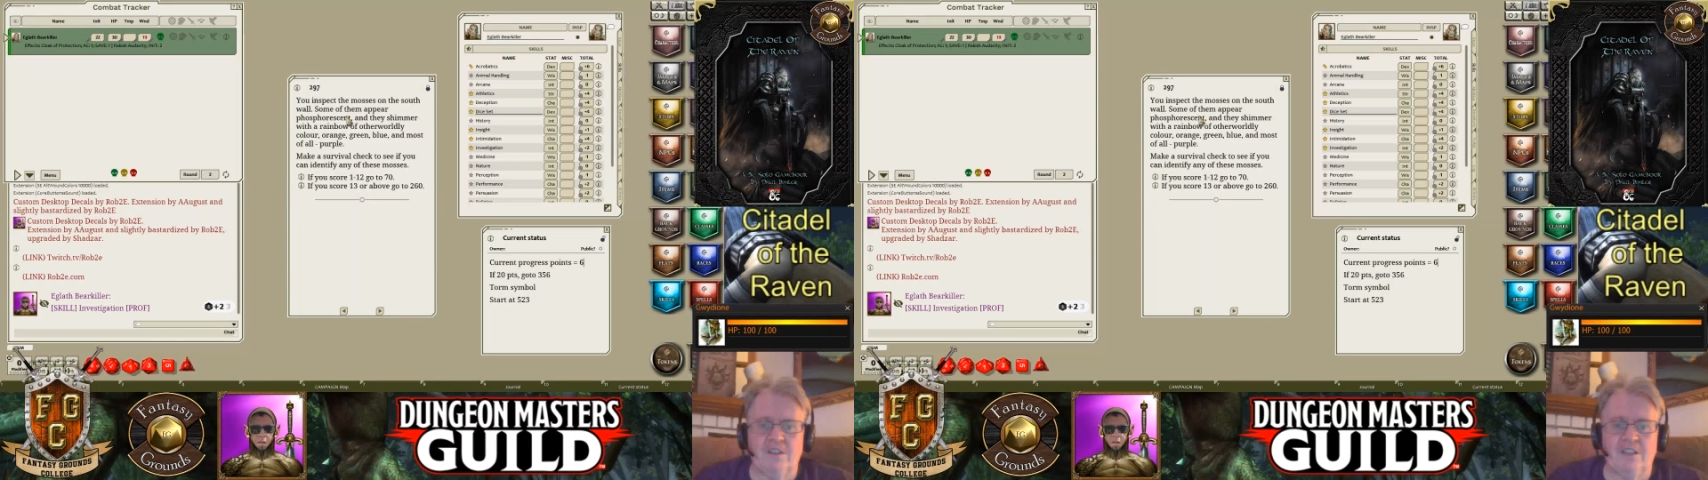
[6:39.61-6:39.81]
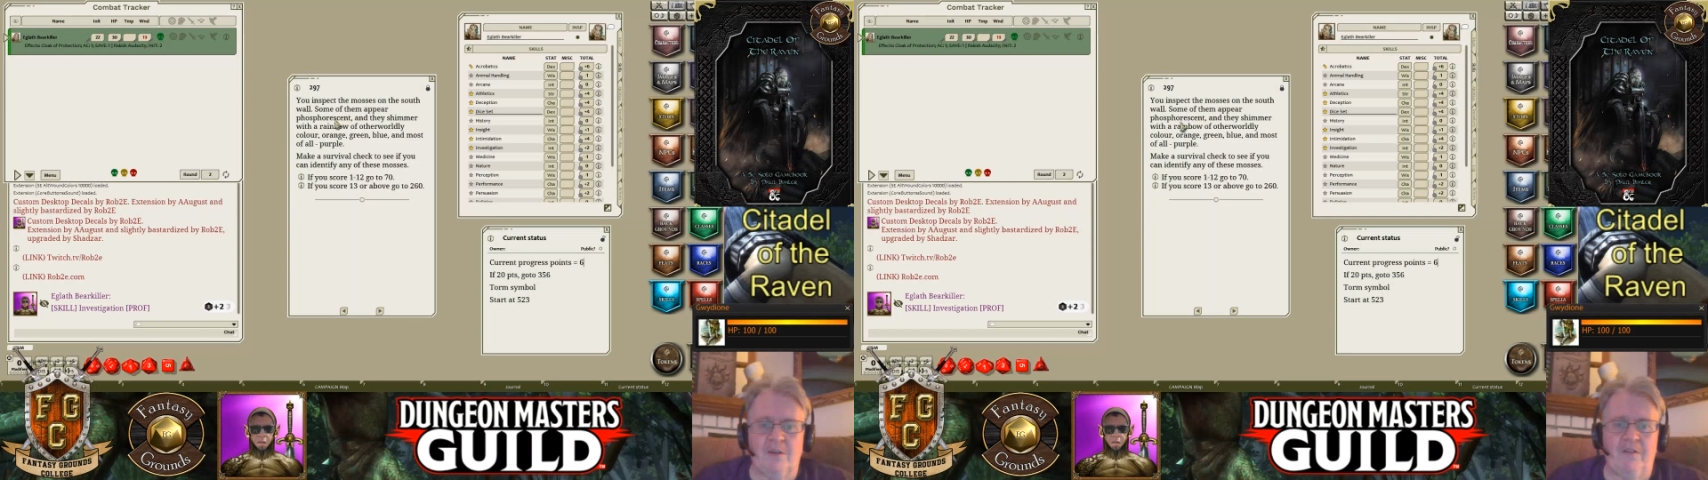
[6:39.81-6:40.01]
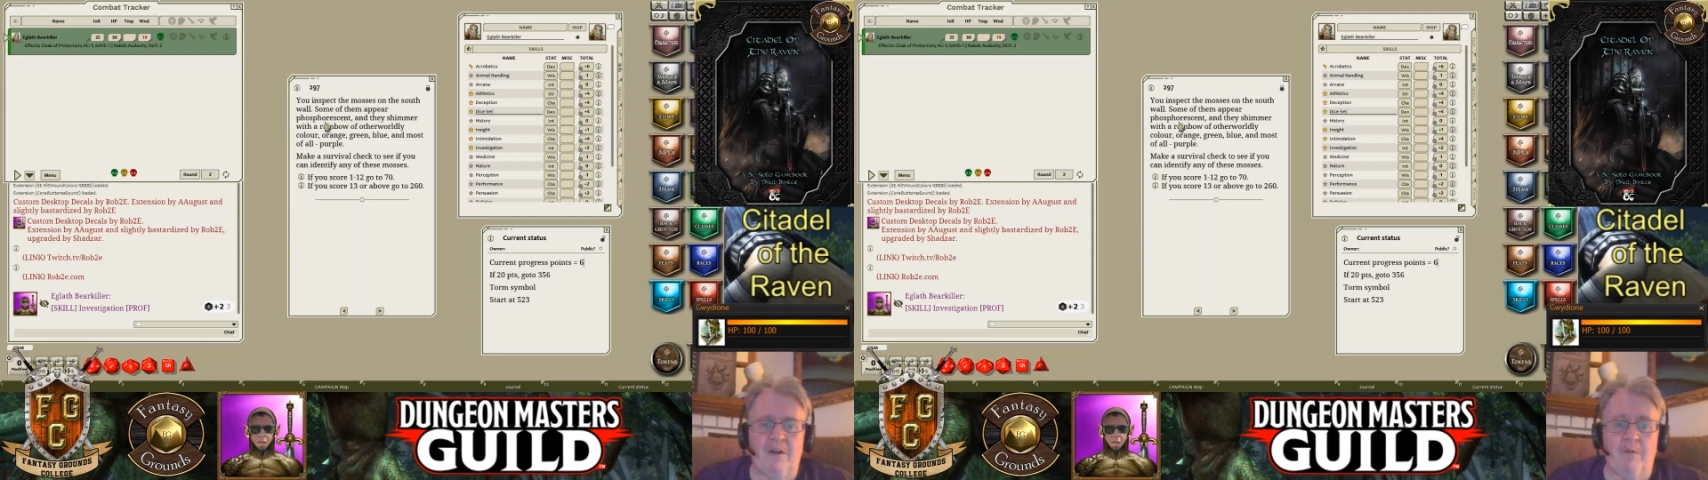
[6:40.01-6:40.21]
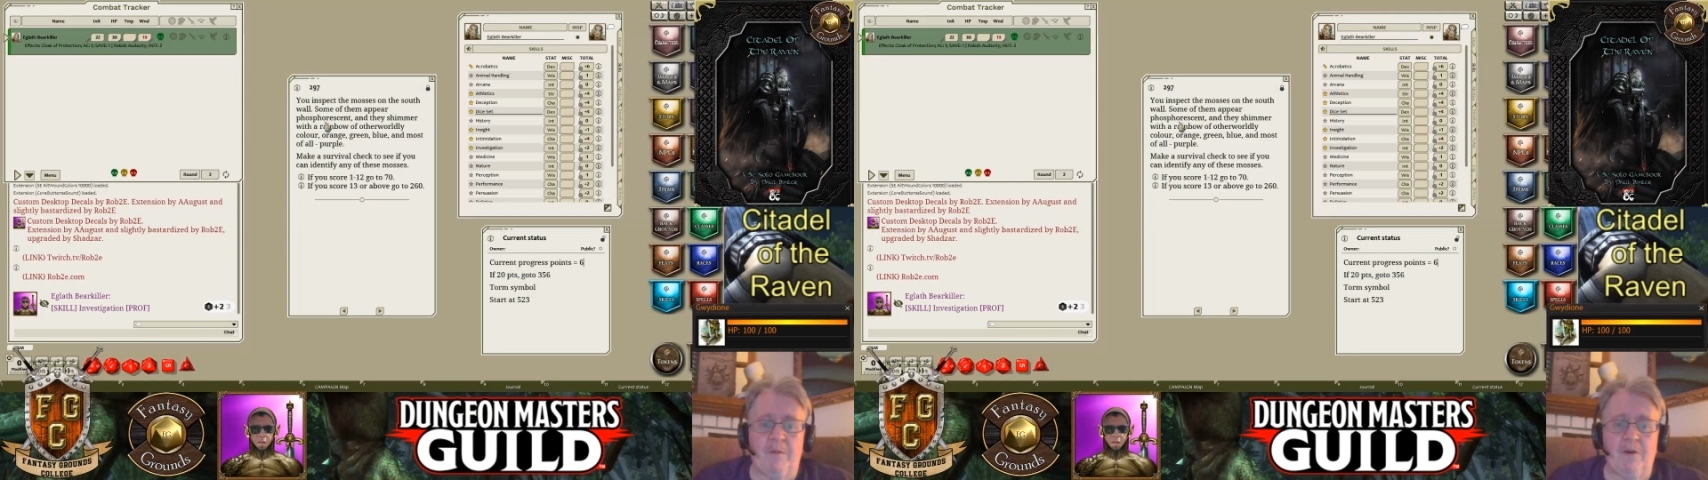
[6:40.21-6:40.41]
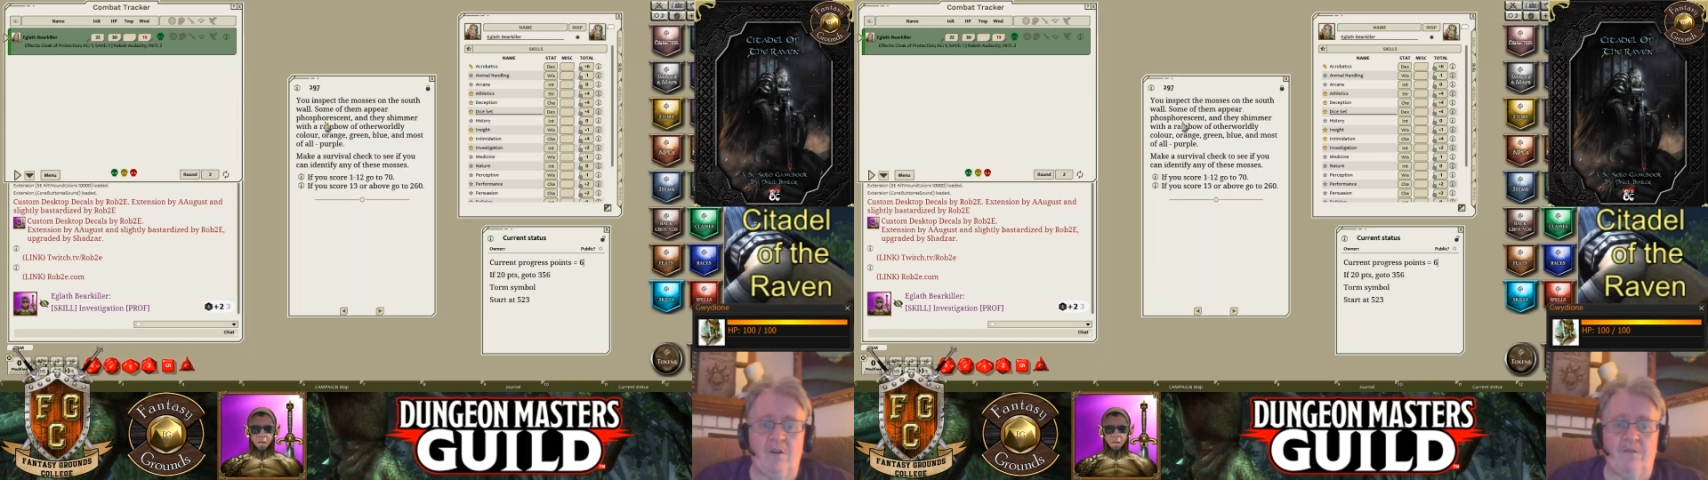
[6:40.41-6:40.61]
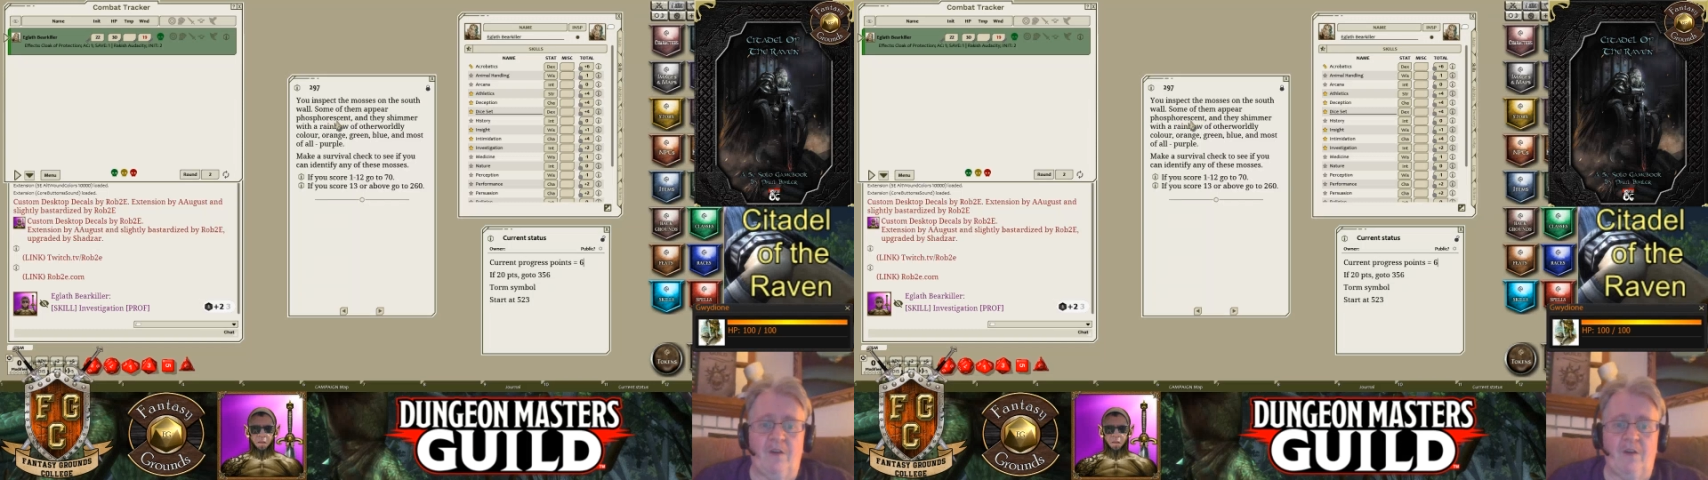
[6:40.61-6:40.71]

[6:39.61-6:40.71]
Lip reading: Some of them appear